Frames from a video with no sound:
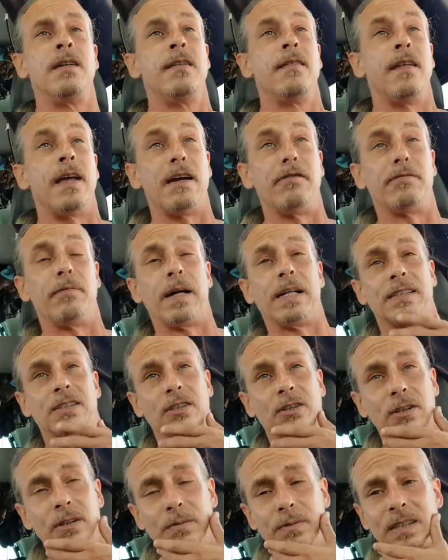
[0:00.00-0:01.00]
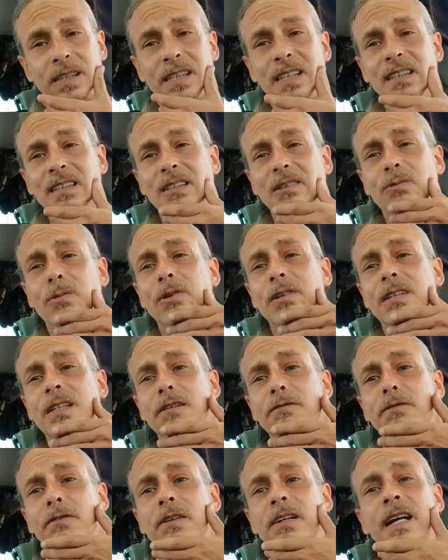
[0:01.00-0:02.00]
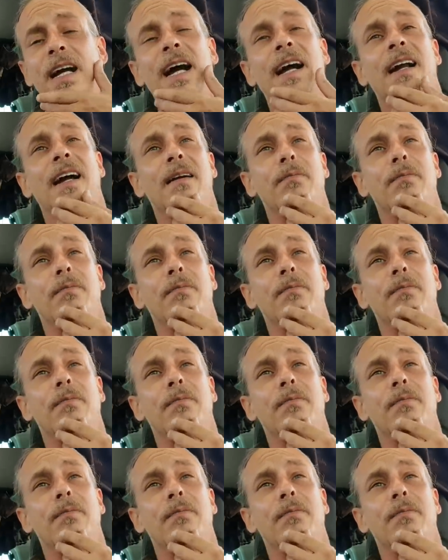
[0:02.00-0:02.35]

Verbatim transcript: if my circumstances were different had i